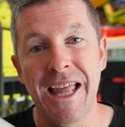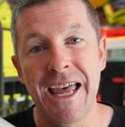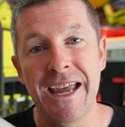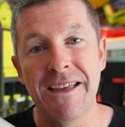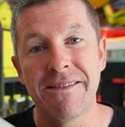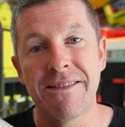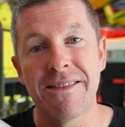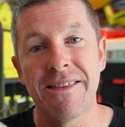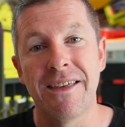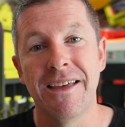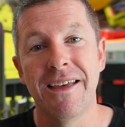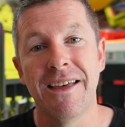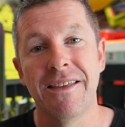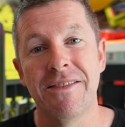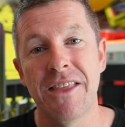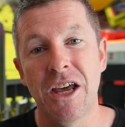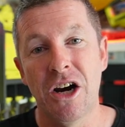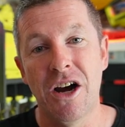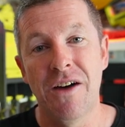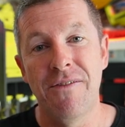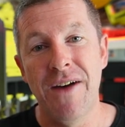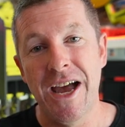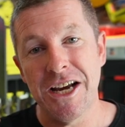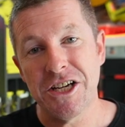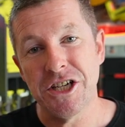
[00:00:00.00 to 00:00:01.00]
length
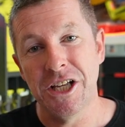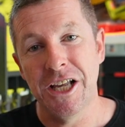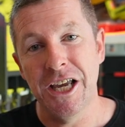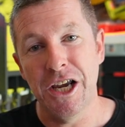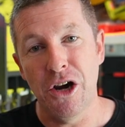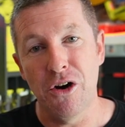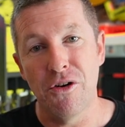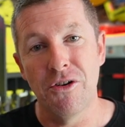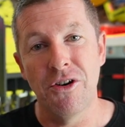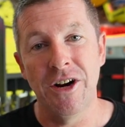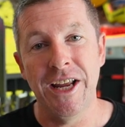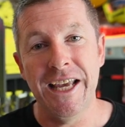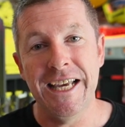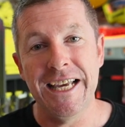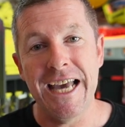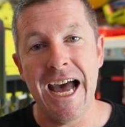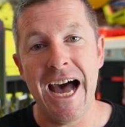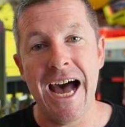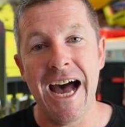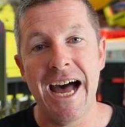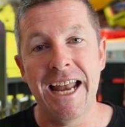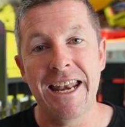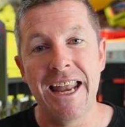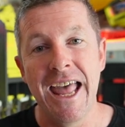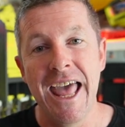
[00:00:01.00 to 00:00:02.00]
that I've actually already
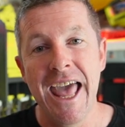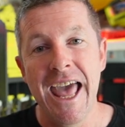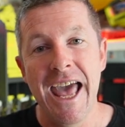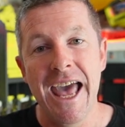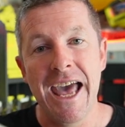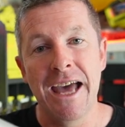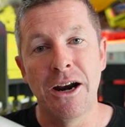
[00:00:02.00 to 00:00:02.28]
cut,